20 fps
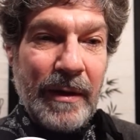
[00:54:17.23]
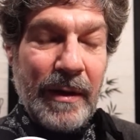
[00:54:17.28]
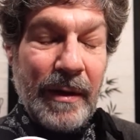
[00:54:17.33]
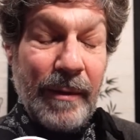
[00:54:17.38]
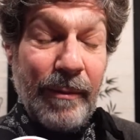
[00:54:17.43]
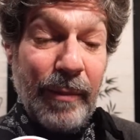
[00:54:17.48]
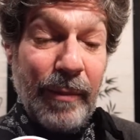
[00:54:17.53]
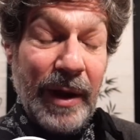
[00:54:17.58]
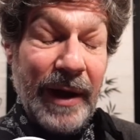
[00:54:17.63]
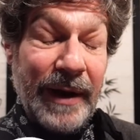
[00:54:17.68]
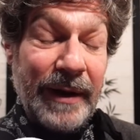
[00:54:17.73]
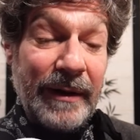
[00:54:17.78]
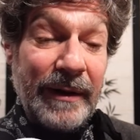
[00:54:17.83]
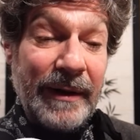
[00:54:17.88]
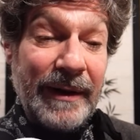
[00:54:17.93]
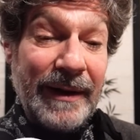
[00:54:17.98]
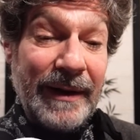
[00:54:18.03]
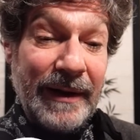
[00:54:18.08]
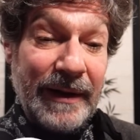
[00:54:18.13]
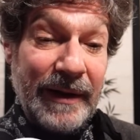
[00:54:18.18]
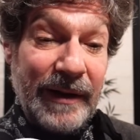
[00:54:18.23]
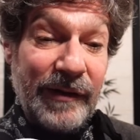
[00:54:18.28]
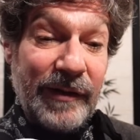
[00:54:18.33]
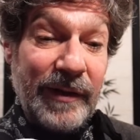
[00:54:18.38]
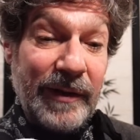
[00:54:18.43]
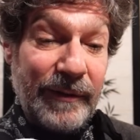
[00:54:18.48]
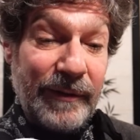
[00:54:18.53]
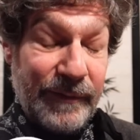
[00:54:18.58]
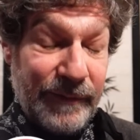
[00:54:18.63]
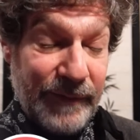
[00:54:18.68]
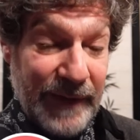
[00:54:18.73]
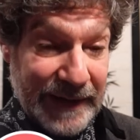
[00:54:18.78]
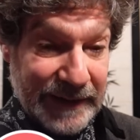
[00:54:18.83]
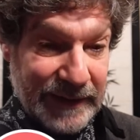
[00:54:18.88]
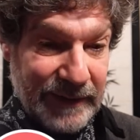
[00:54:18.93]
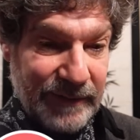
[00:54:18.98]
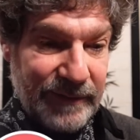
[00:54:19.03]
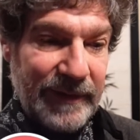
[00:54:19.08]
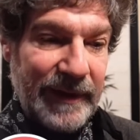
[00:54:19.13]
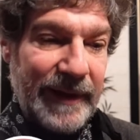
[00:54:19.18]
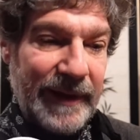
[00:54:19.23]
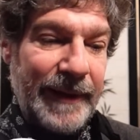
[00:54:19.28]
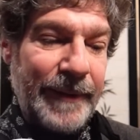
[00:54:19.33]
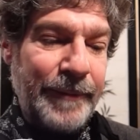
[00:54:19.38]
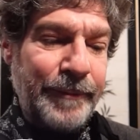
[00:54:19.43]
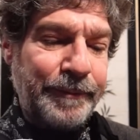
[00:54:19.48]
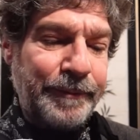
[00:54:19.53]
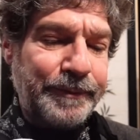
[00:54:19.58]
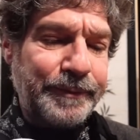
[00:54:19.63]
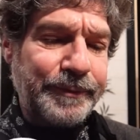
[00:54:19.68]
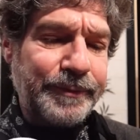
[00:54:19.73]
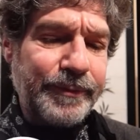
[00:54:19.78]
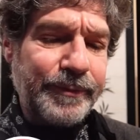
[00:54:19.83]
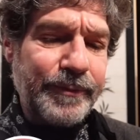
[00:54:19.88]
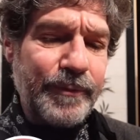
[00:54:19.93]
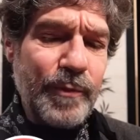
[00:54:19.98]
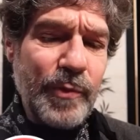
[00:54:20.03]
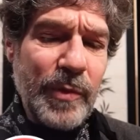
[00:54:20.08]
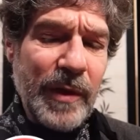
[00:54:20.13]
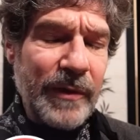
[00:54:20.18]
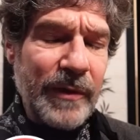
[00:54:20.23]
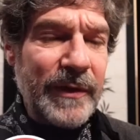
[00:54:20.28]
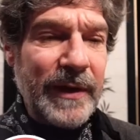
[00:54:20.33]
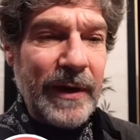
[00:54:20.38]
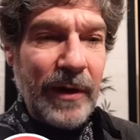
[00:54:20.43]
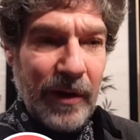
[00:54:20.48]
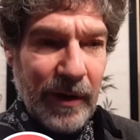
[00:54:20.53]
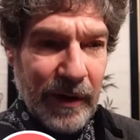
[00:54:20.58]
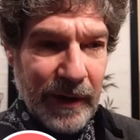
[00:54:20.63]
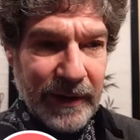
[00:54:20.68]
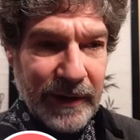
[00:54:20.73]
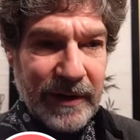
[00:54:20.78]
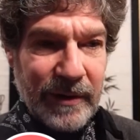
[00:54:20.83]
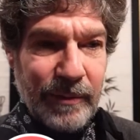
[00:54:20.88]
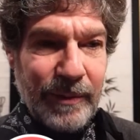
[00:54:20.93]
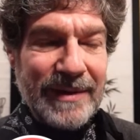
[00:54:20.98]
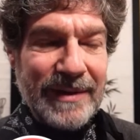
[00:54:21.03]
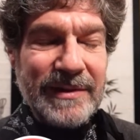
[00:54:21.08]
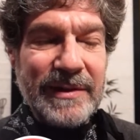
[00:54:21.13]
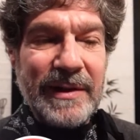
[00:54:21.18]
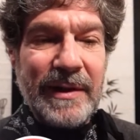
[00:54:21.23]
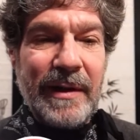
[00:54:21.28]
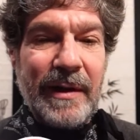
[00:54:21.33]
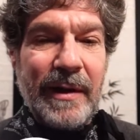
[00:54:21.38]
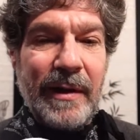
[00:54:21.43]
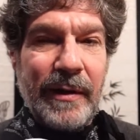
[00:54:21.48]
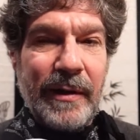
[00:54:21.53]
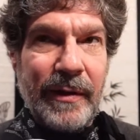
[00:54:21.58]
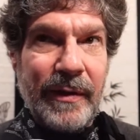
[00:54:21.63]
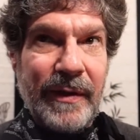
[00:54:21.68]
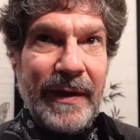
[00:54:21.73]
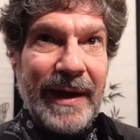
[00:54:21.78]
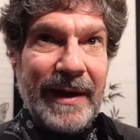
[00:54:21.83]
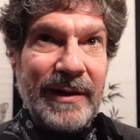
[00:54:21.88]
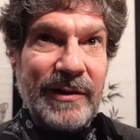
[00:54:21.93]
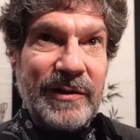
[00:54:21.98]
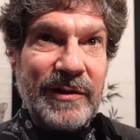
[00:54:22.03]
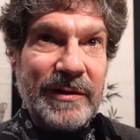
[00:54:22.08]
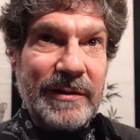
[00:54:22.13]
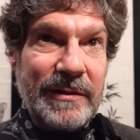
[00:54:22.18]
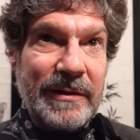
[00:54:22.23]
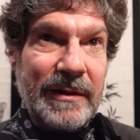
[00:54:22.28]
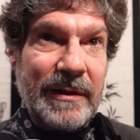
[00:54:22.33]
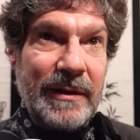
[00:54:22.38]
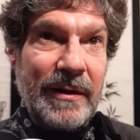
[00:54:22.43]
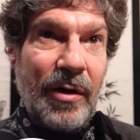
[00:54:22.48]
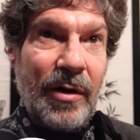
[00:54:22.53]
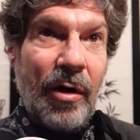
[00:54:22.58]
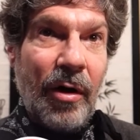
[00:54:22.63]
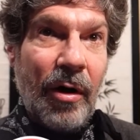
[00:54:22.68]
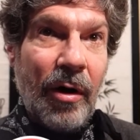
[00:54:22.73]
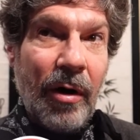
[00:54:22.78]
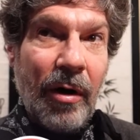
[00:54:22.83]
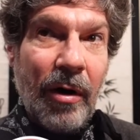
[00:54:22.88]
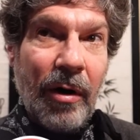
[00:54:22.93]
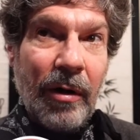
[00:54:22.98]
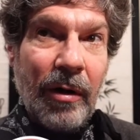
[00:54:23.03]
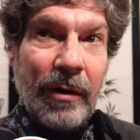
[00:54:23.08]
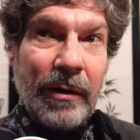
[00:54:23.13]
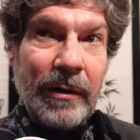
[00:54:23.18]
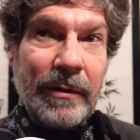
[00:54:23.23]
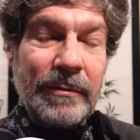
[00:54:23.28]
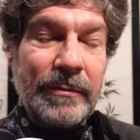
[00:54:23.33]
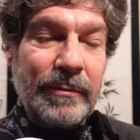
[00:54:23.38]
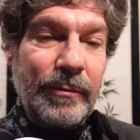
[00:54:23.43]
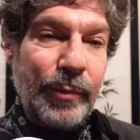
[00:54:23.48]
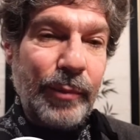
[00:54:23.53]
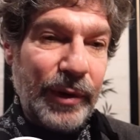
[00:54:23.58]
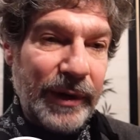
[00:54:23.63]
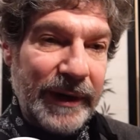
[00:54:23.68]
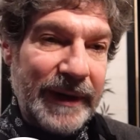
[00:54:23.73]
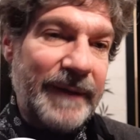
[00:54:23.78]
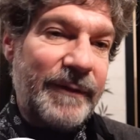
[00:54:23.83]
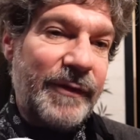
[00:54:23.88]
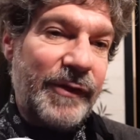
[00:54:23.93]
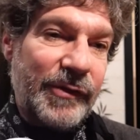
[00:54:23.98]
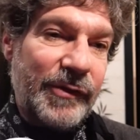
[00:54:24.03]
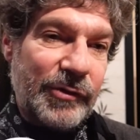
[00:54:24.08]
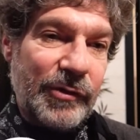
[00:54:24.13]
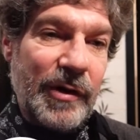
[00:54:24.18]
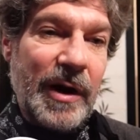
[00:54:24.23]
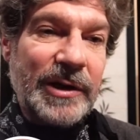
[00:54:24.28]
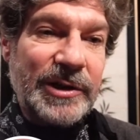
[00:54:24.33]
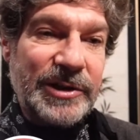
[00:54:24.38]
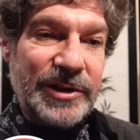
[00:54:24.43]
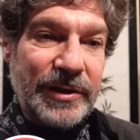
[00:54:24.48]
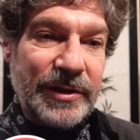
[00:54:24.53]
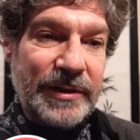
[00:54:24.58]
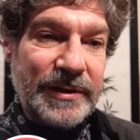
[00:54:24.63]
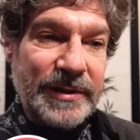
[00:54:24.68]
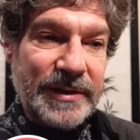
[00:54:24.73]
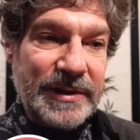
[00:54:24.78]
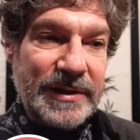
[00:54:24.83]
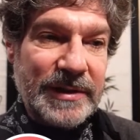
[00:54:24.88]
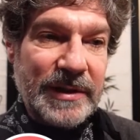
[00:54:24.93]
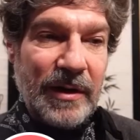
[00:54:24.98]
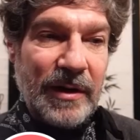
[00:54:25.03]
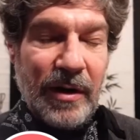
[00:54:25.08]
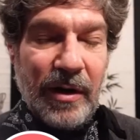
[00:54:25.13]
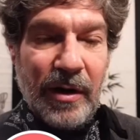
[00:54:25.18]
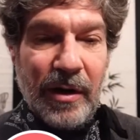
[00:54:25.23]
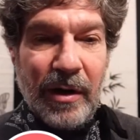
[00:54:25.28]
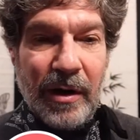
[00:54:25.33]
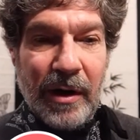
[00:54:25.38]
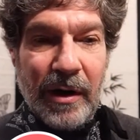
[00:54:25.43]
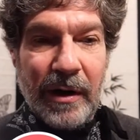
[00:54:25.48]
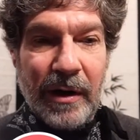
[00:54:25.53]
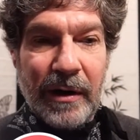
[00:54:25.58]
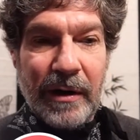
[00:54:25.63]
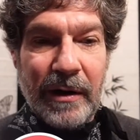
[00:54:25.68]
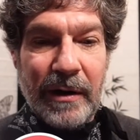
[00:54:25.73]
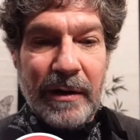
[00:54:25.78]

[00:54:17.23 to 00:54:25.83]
but it is effectively the argument that all belief structures are